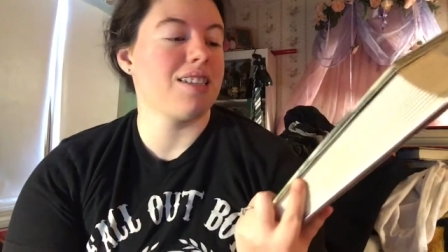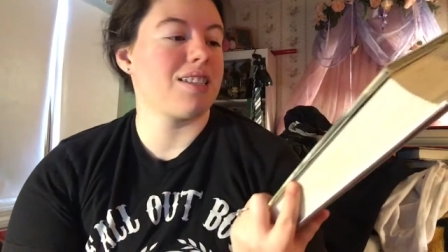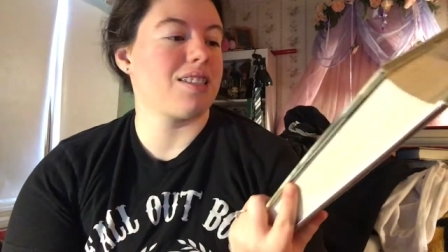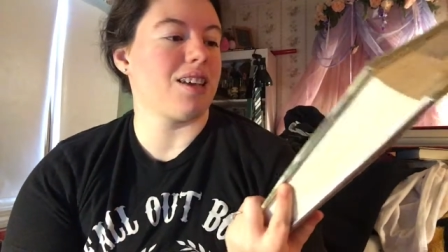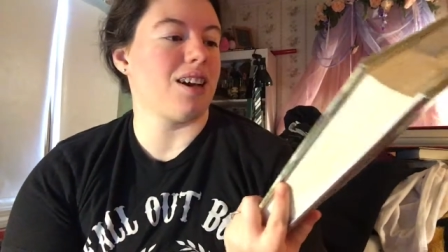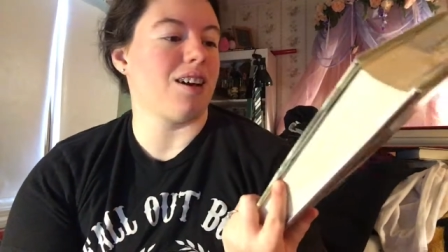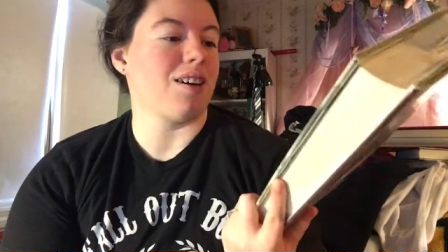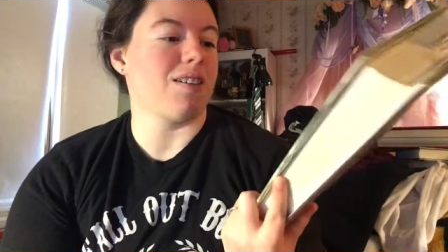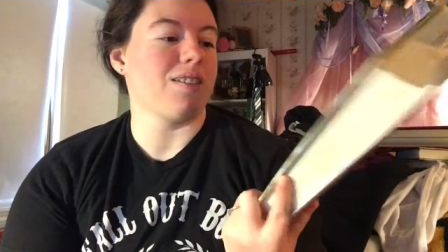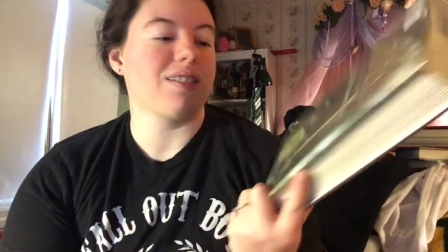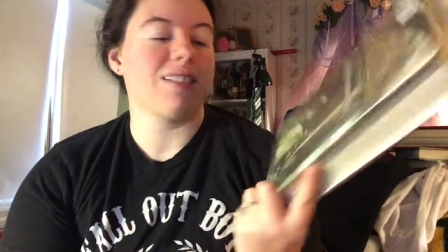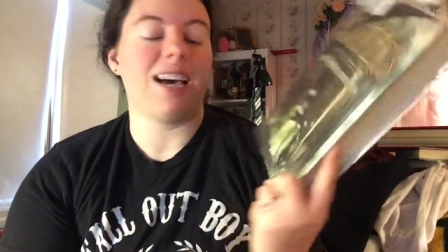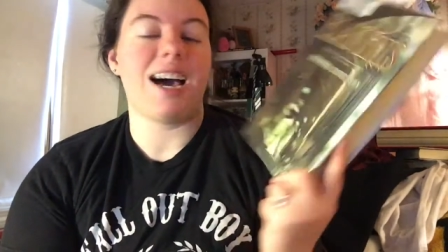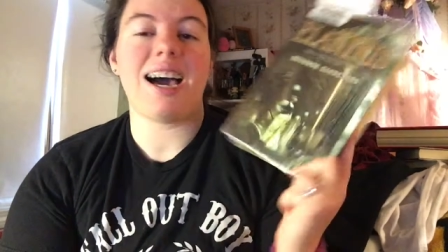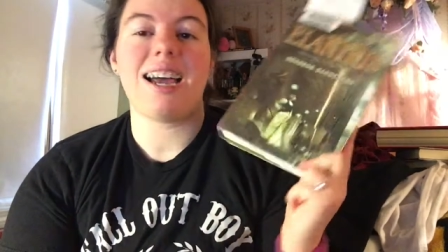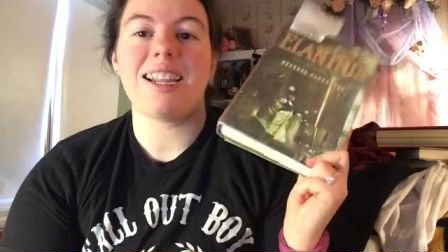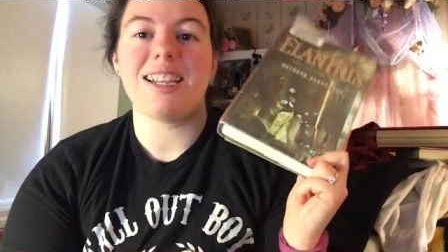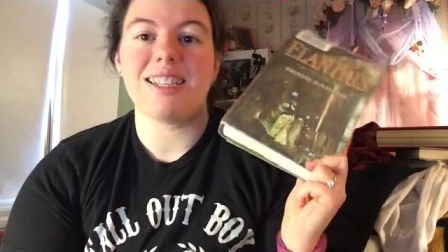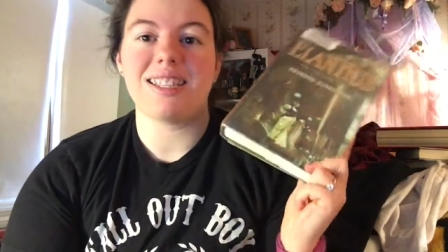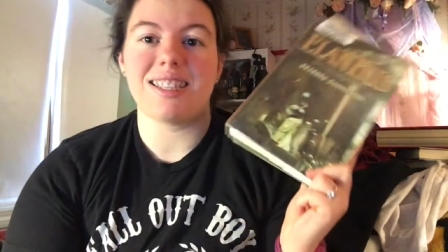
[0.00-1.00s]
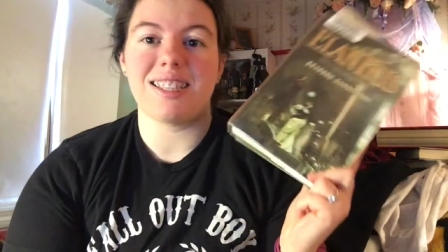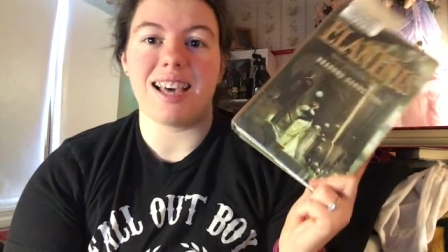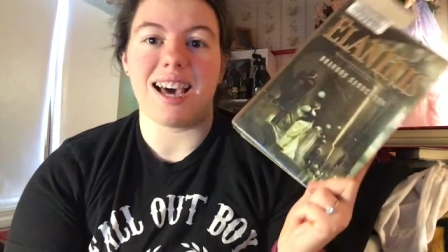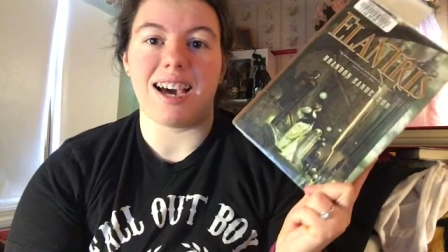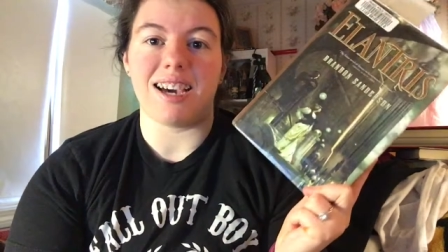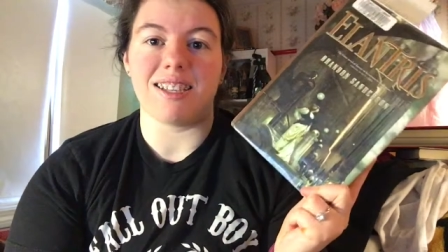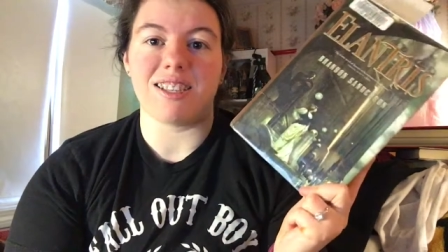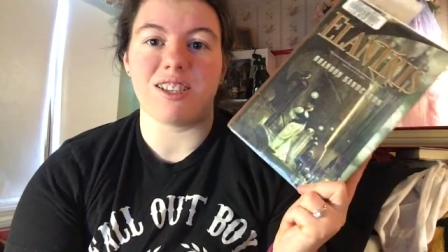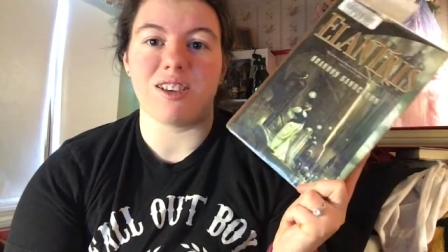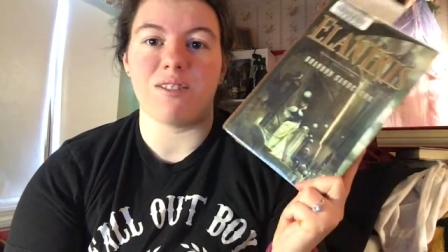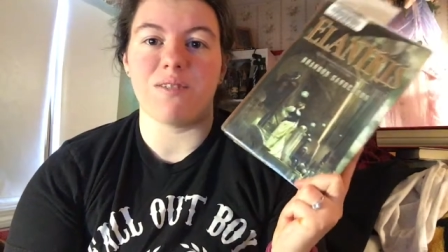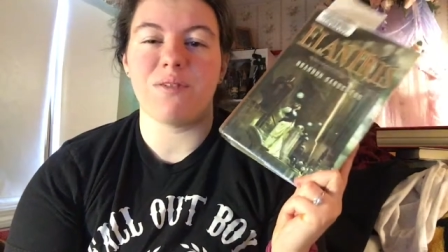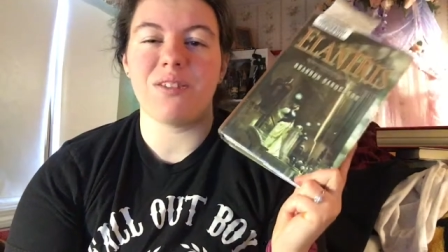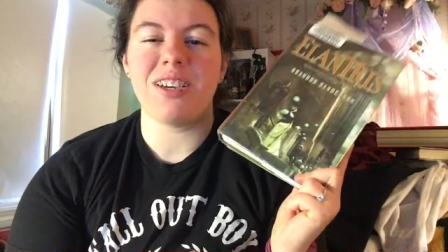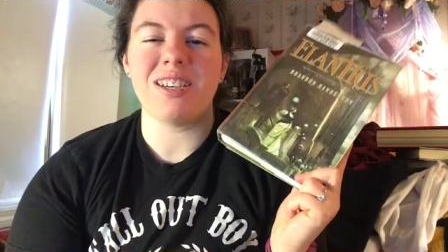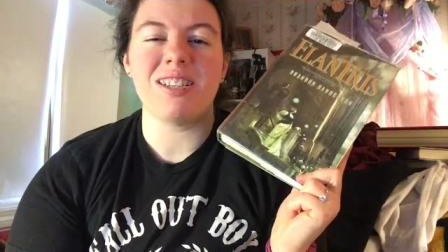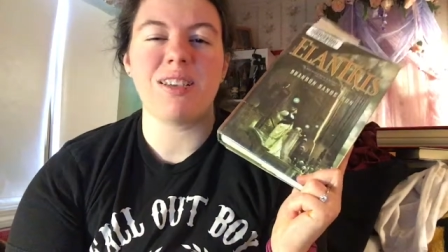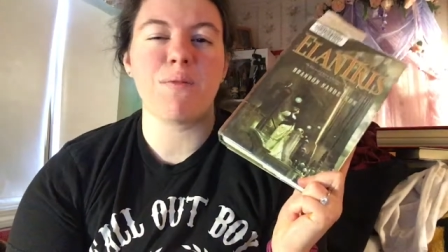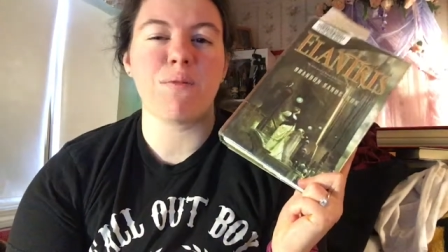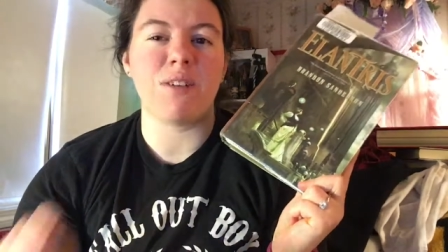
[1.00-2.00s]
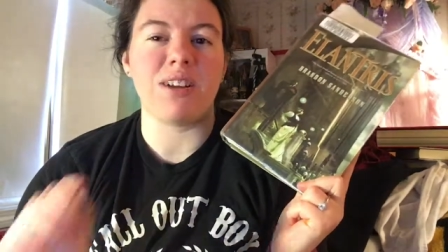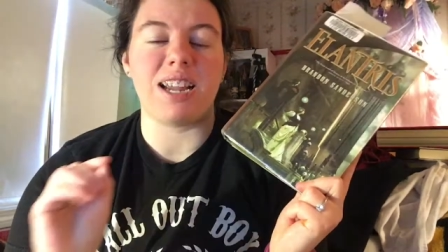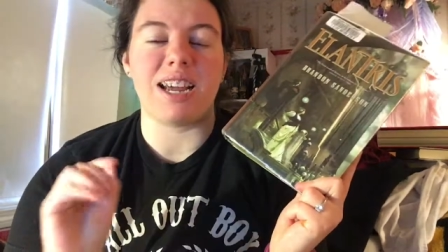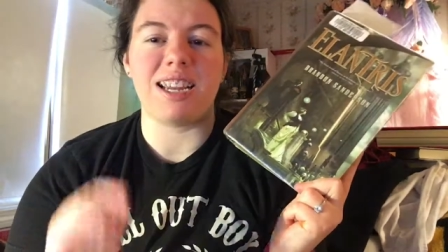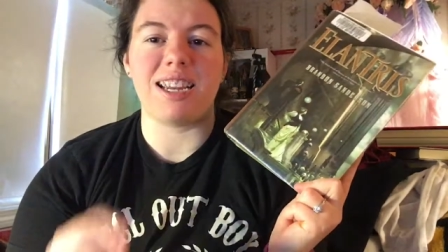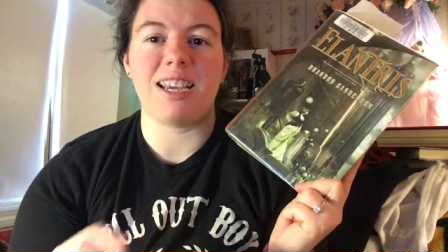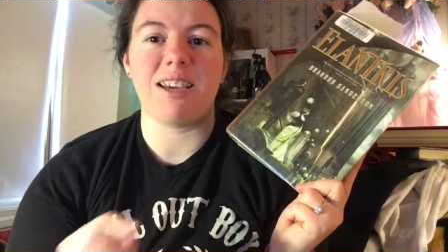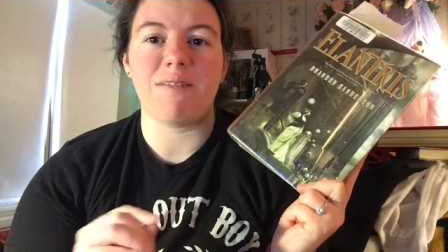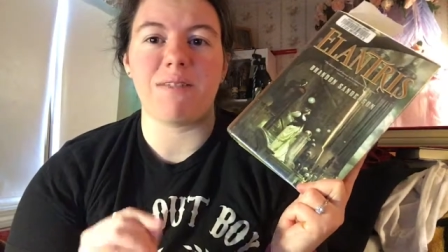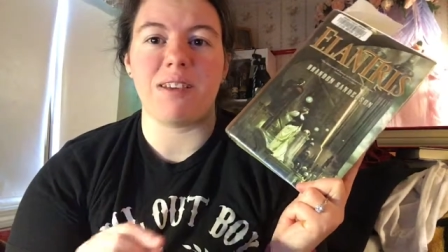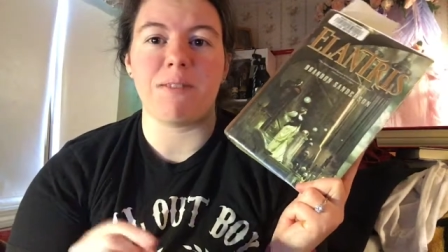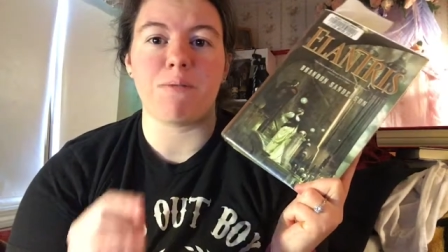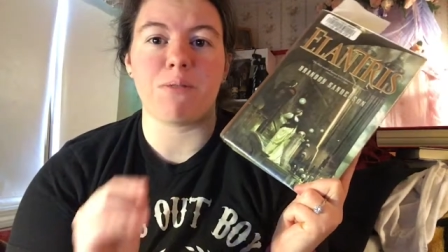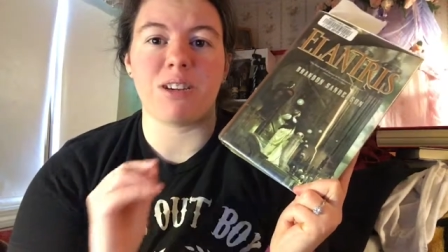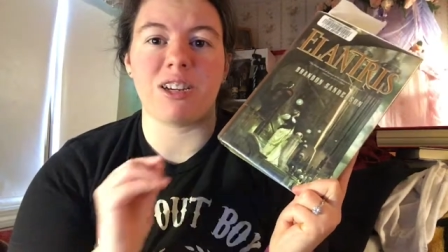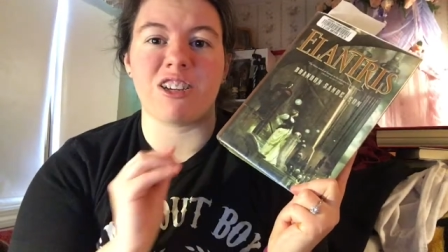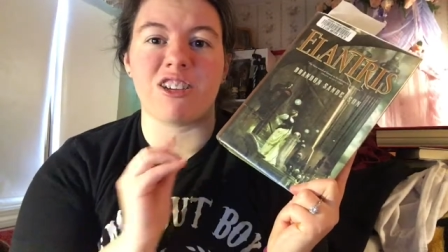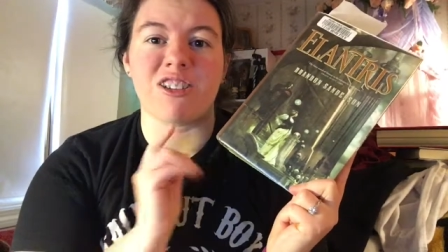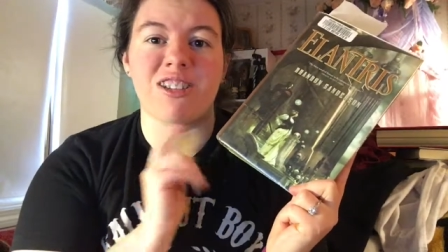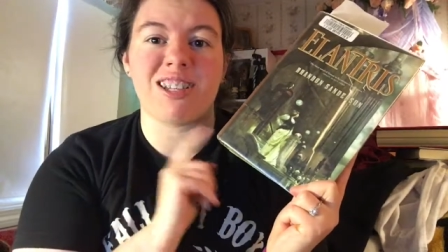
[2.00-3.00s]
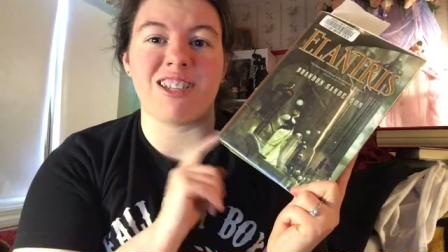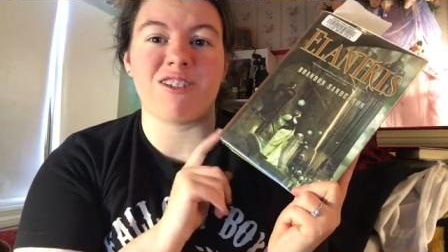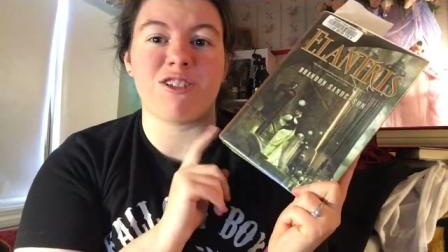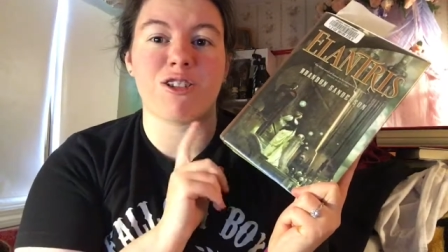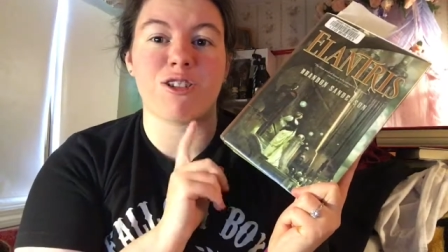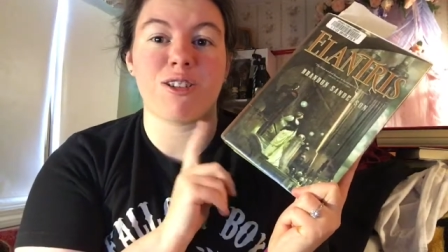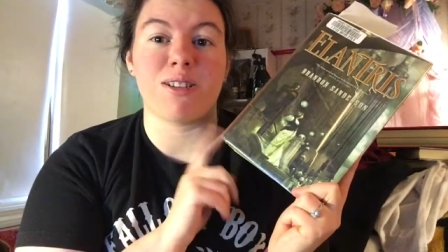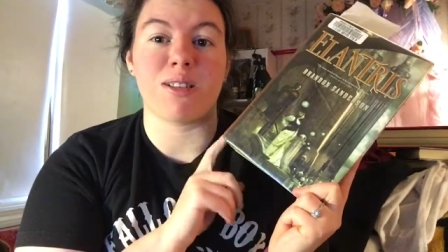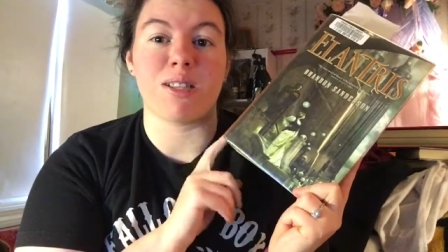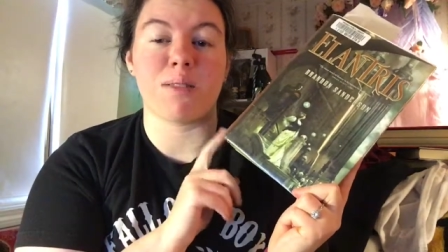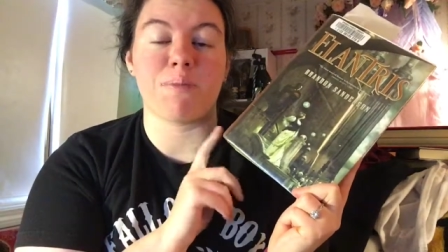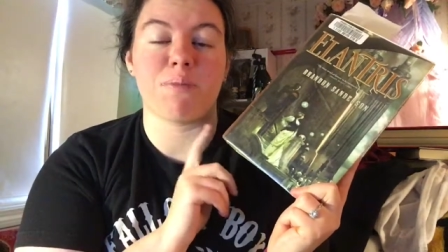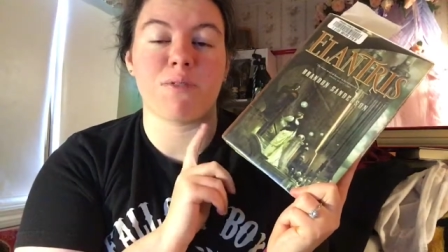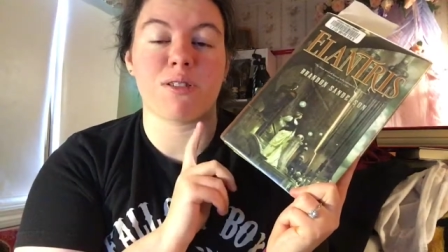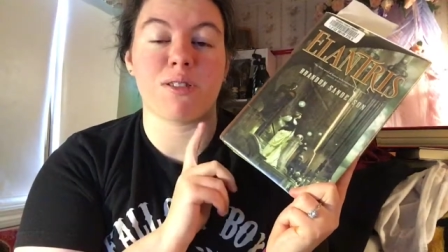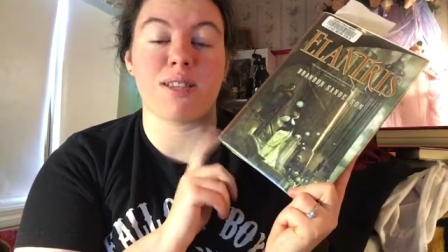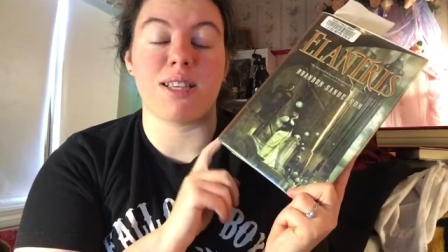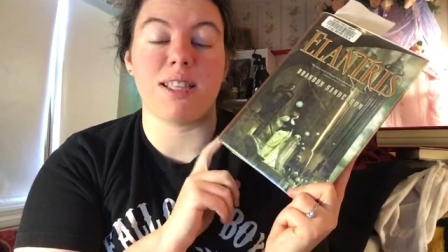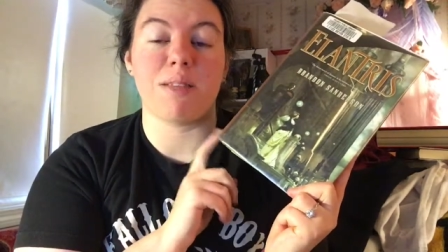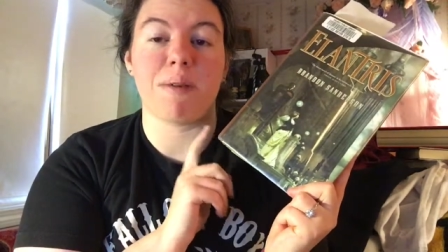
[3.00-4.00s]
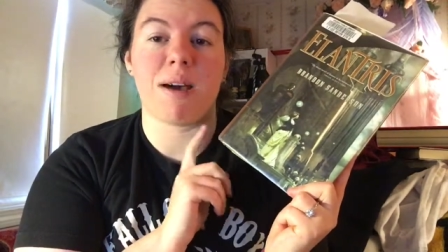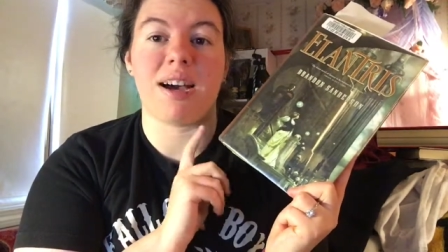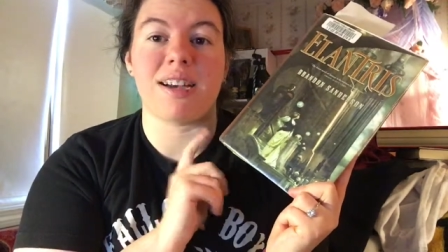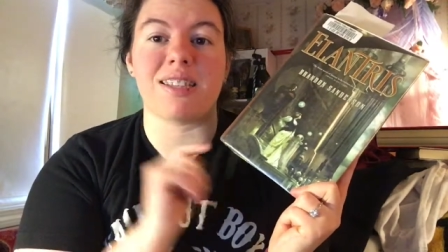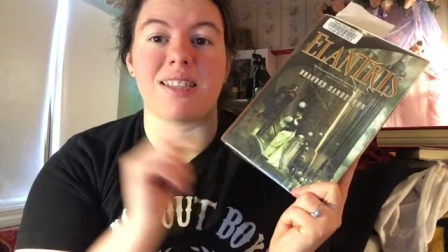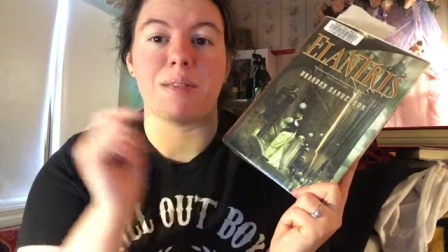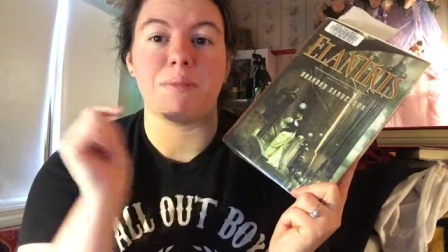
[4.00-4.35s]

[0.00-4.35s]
So that is that. So if you guys have read any of Brandon Sanderson's books in the past,